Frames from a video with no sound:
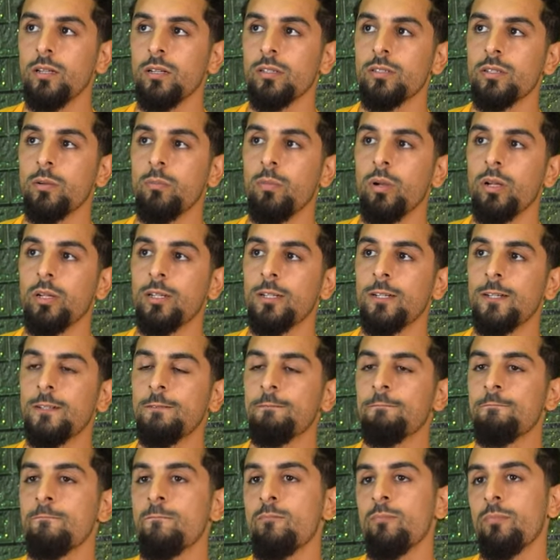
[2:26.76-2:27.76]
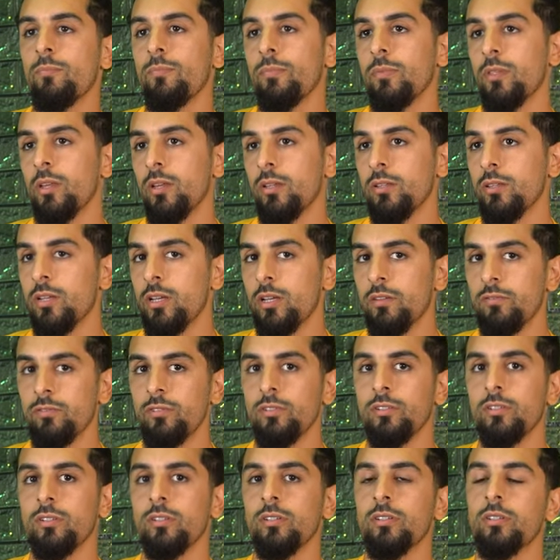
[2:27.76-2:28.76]
Casablanca, and
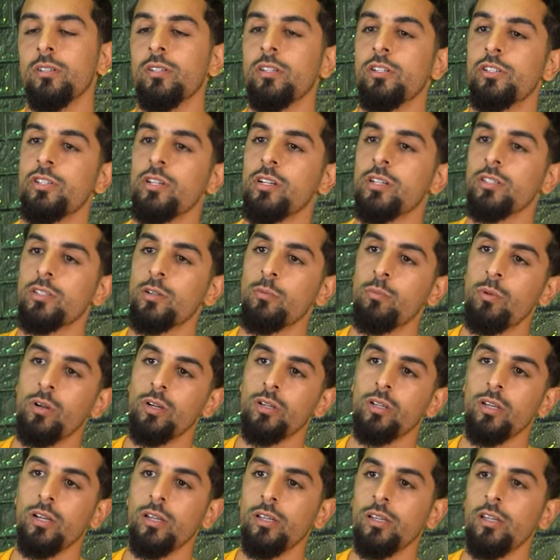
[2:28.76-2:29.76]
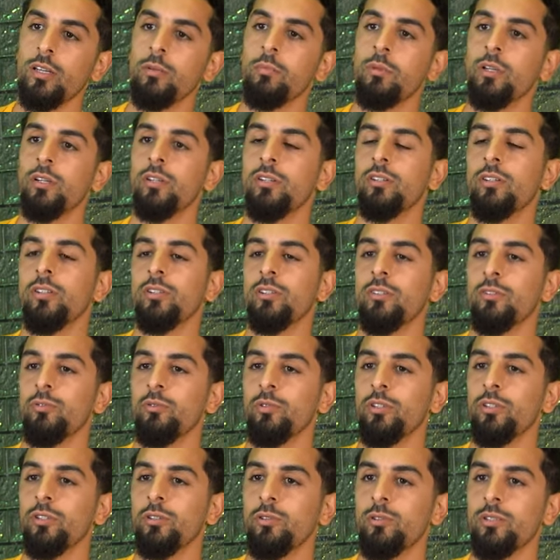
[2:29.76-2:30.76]
after Raja Casablanca I came here
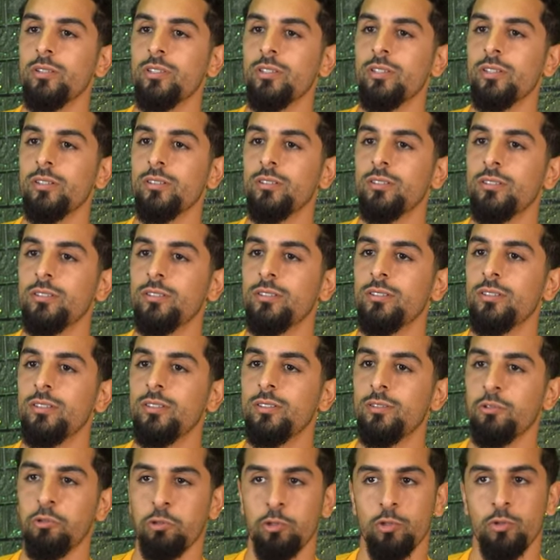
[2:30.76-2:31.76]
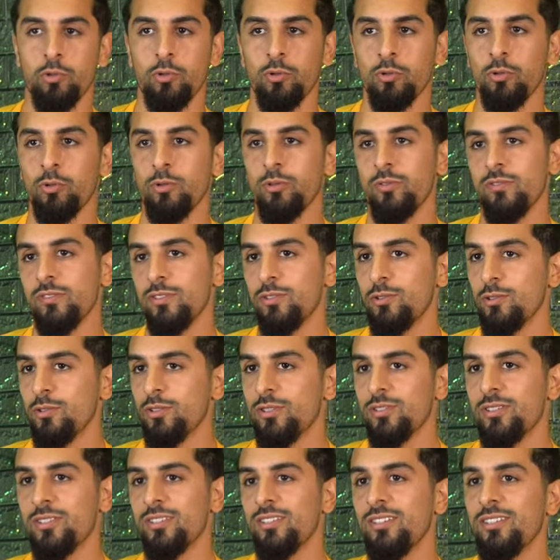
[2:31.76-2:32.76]
to Indonesia. So as you
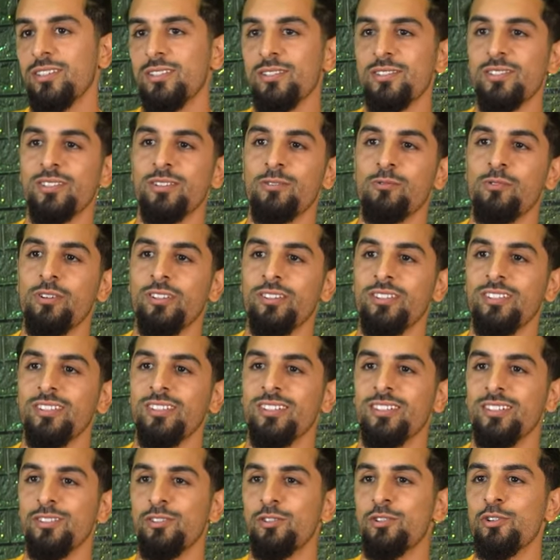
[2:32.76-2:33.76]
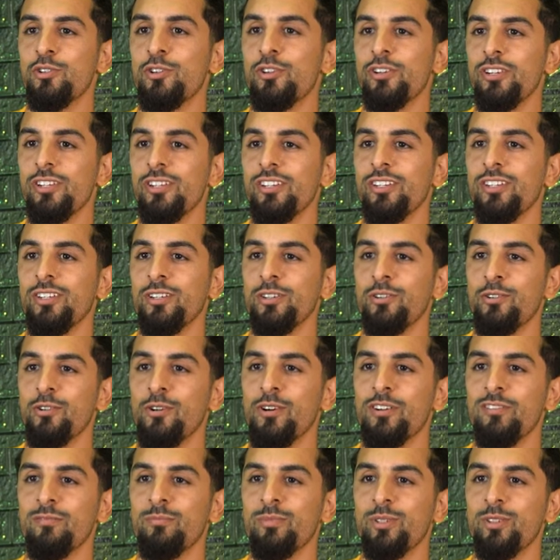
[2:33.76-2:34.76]
can see, it's quite a journey, you
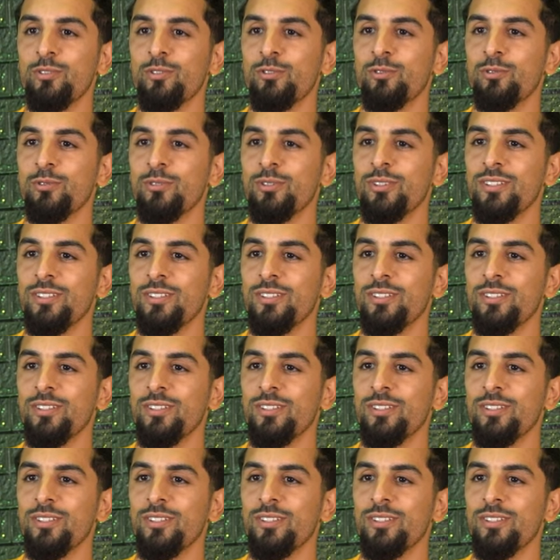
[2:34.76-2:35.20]
know, I've been through.